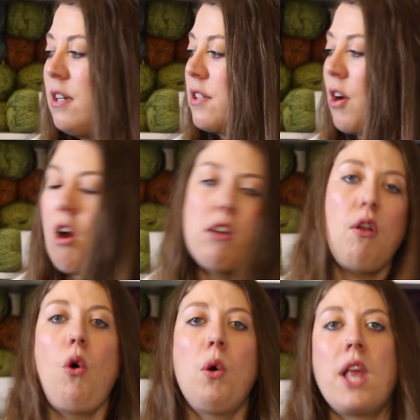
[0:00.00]
There aren't
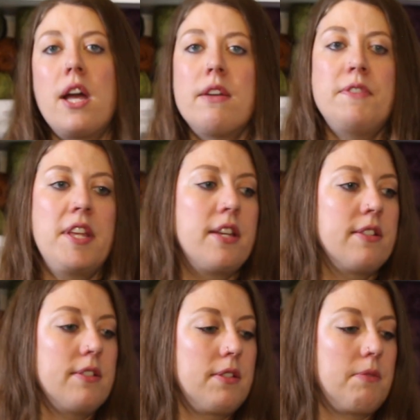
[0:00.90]
a whole lot of
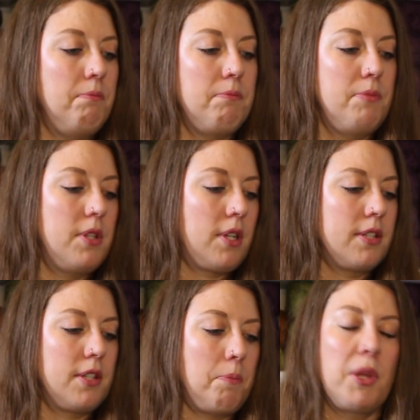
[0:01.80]
things
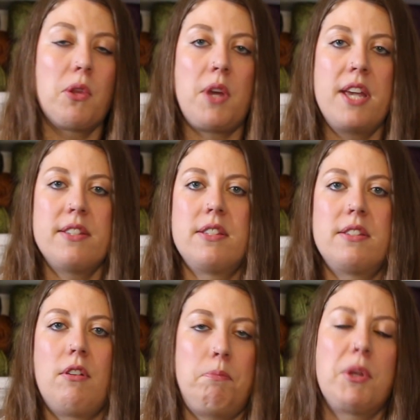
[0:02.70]
because the pillowcases
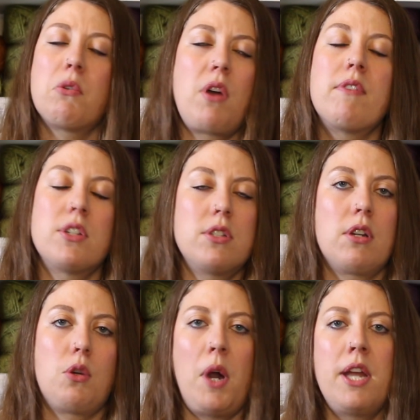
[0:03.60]
or pillow covers
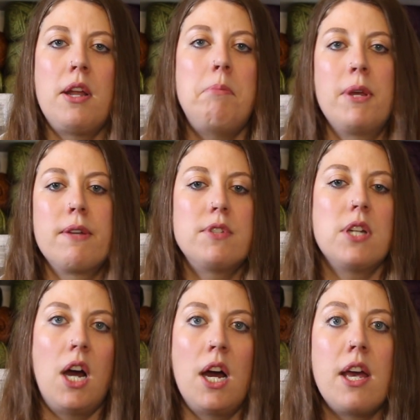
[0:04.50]
took quite a bit of
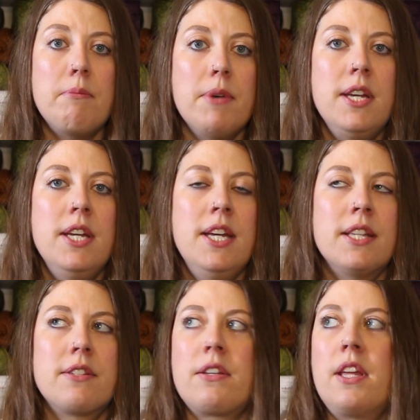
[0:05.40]
time.
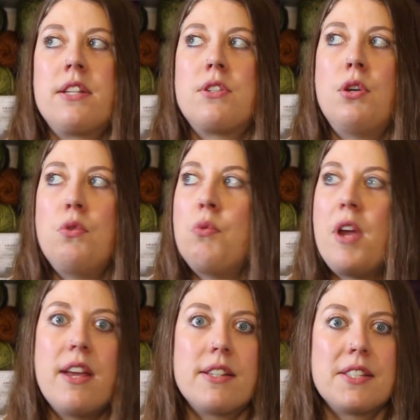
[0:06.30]
It took like 2
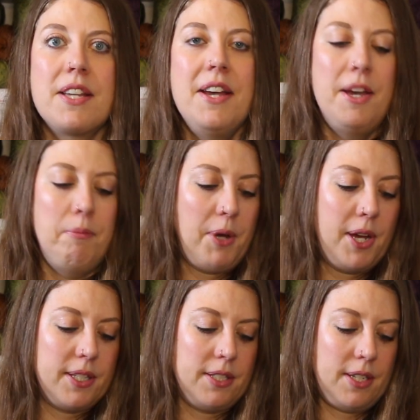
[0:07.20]
weeks,
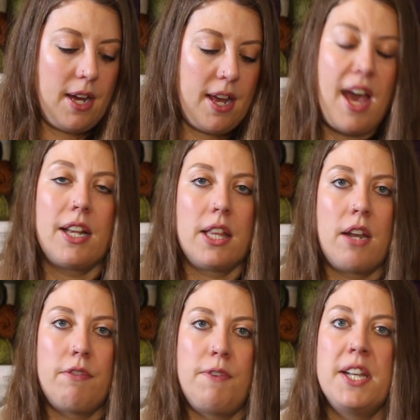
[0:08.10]
but I had a lot
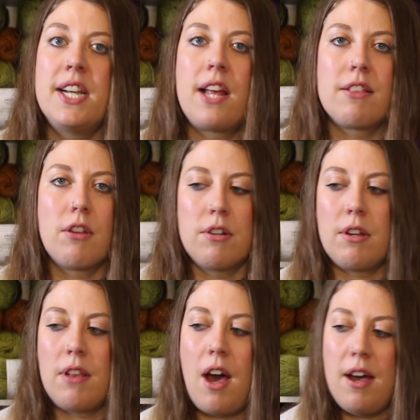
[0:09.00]
of fun and I learned a
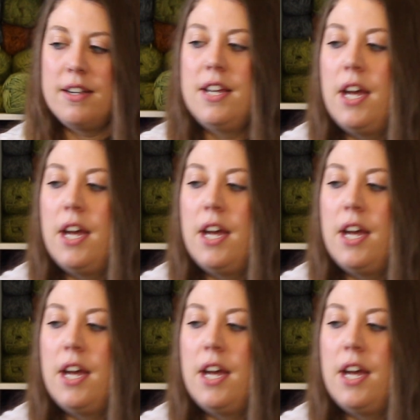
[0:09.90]
lot.